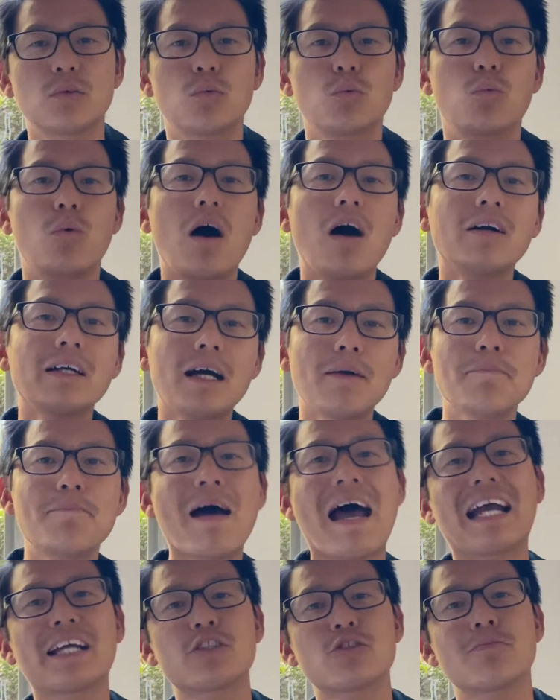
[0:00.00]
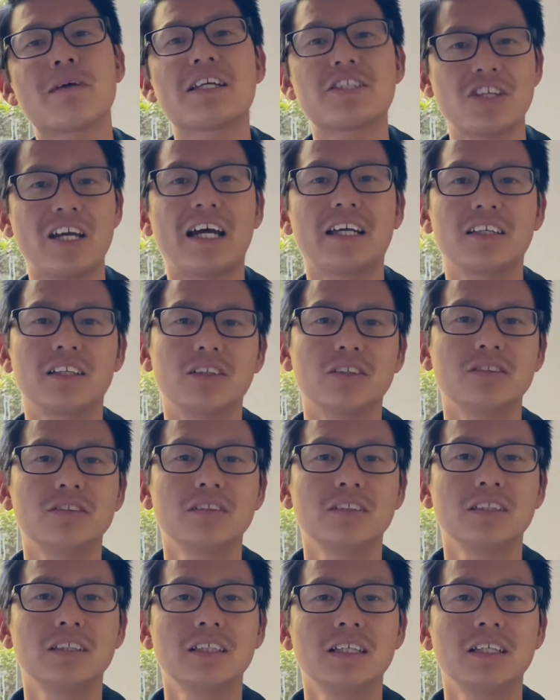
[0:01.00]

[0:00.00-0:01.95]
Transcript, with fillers: Welcome back to my channel.